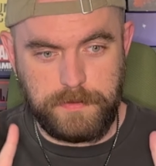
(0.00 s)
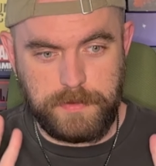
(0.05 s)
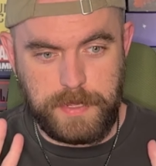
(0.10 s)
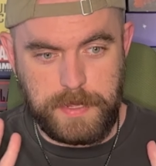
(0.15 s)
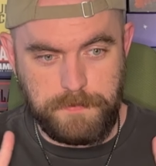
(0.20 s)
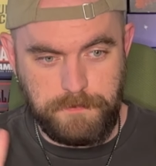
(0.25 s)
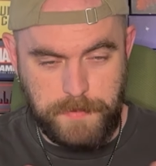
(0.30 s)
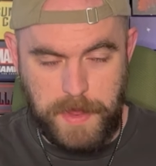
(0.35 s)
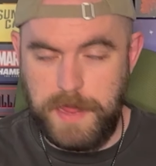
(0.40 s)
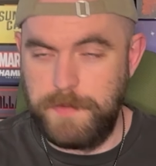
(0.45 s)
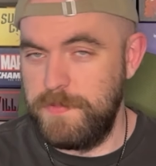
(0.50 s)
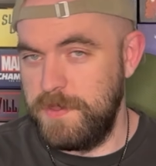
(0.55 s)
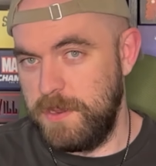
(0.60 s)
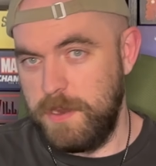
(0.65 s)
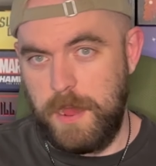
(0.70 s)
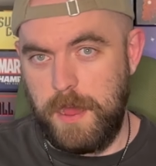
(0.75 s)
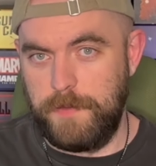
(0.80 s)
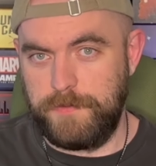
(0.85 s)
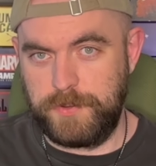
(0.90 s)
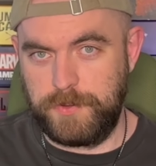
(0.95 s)
It might be an
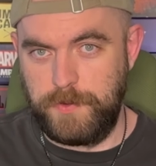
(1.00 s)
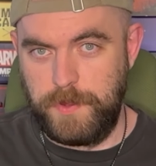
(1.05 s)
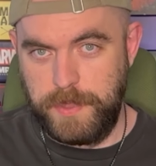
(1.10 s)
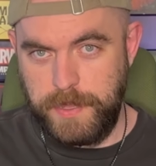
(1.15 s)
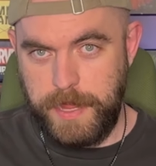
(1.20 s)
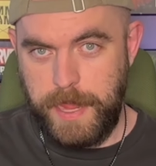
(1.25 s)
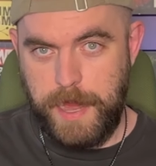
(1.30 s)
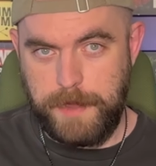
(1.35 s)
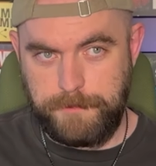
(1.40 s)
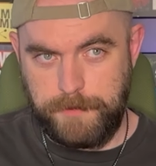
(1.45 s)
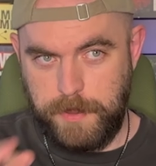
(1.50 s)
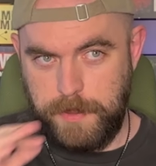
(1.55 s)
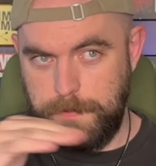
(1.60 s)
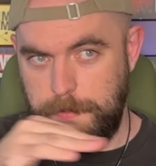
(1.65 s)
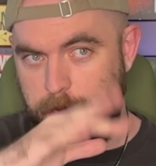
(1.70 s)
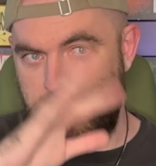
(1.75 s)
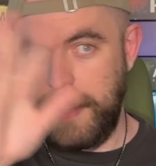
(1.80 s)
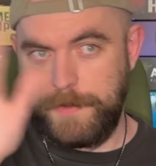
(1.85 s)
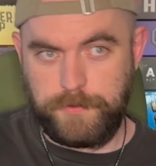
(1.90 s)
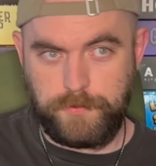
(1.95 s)
off screen camera and I
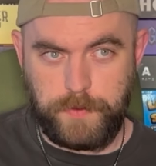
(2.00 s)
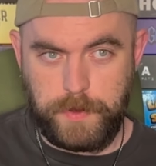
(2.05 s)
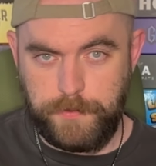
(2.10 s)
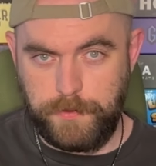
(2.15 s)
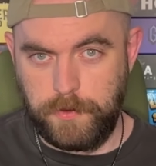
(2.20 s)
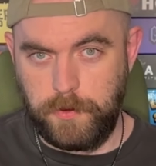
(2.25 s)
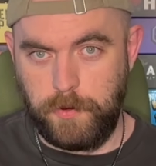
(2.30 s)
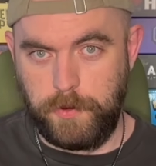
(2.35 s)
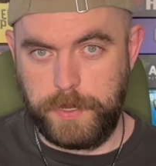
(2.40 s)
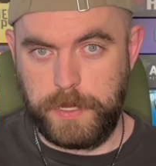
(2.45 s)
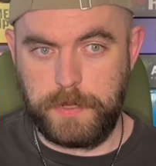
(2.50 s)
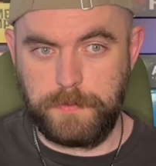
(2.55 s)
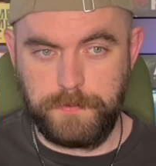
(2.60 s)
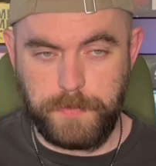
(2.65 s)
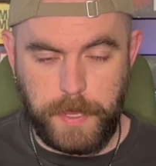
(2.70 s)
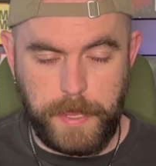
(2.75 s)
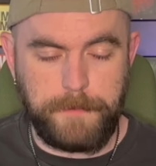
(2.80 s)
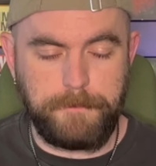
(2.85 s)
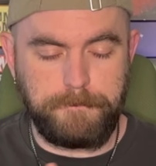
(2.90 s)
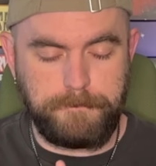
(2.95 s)
might have to re record it,
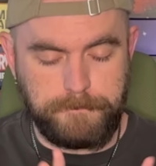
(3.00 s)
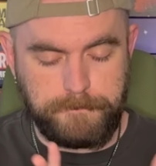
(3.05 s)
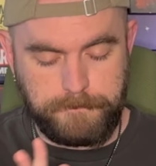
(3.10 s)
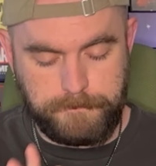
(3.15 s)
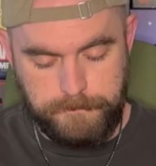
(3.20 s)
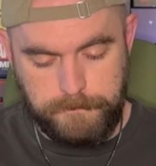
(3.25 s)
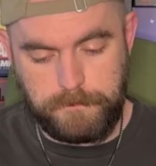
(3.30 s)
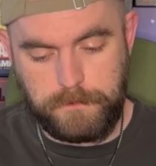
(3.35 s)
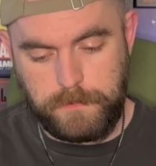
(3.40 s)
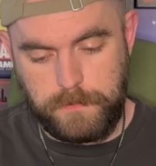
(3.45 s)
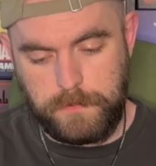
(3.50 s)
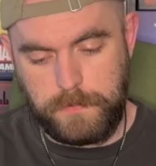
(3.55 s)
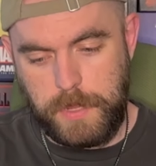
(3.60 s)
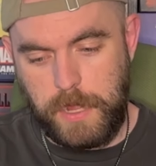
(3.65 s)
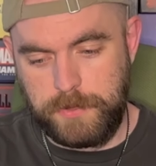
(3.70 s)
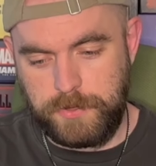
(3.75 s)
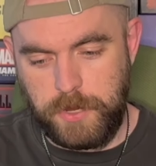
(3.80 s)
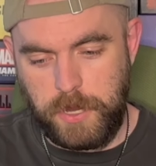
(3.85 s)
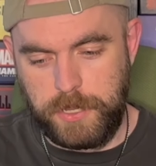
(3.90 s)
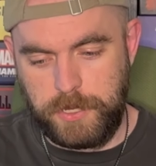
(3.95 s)
but
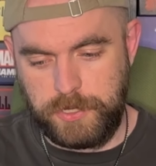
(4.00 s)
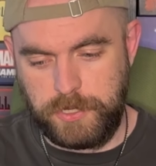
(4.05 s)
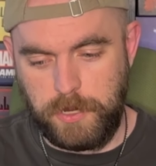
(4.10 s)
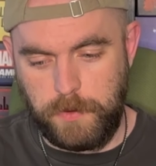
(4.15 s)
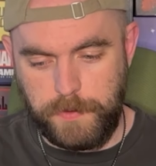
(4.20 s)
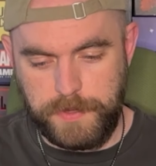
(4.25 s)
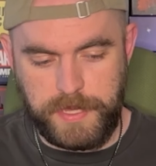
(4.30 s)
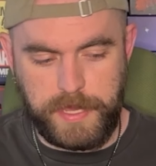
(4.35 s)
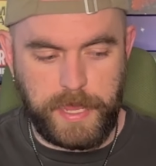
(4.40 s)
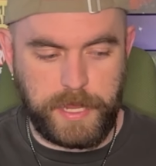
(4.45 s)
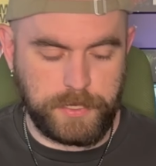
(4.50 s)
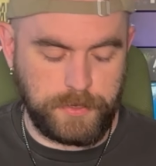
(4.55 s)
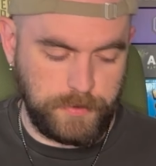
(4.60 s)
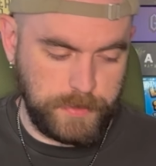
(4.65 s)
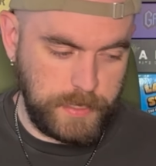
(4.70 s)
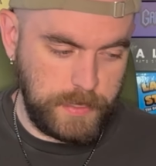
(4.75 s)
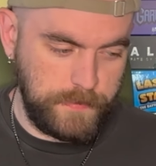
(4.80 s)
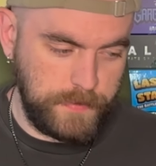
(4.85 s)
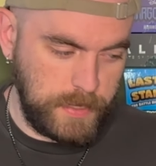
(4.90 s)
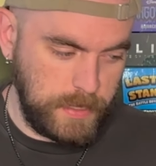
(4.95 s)
I'll try to show what the actual
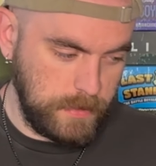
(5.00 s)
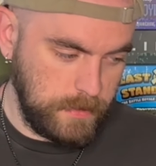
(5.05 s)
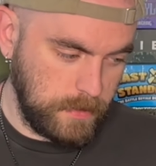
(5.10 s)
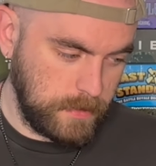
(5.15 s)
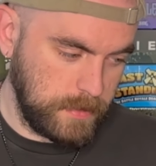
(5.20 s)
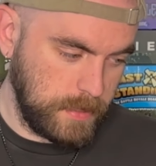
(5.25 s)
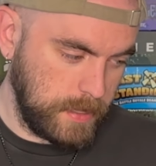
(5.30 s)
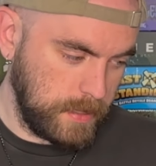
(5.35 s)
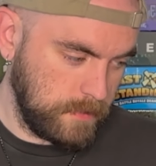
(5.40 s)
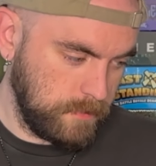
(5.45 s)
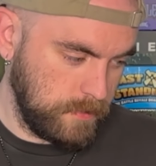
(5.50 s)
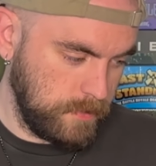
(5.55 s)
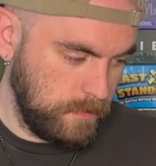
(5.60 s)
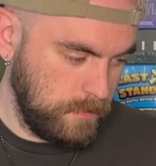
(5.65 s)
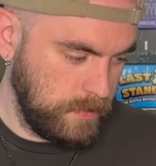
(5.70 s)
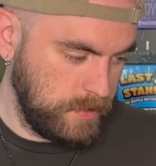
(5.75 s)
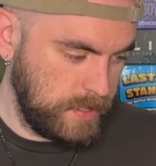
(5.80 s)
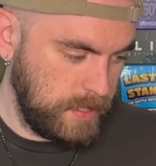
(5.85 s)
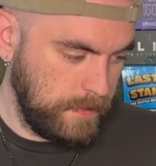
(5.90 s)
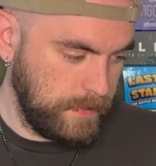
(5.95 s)
DVD looked like.
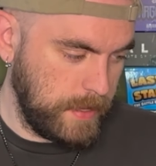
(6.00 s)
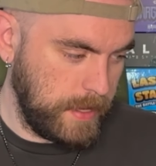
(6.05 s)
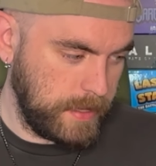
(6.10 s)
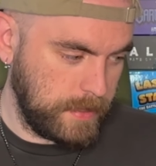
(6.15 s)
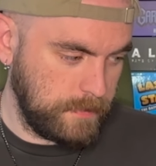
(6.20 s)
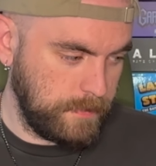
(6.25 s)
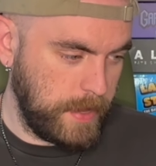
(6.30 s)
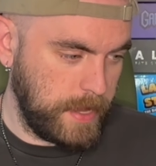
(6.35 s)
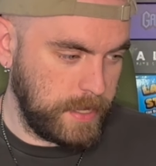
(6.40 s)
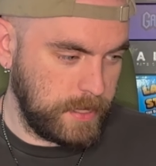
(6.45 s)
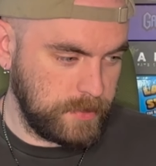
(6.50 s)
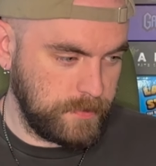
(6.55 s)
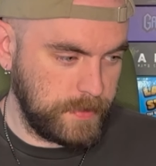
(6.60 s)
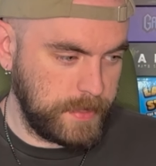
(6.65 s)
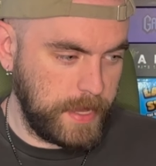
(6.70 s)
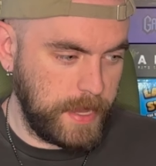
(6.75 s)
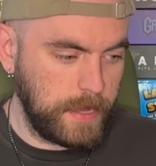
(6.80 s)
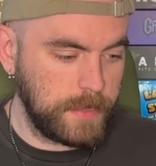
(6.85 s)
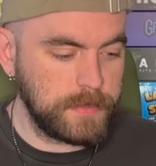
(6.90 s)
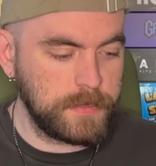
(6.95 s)
We'll see what I can manage with
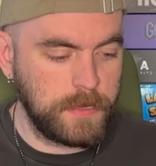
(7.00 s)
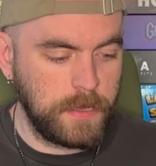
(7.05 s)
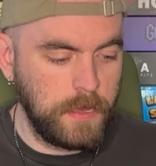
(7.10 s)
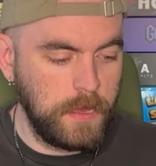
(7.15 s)
that.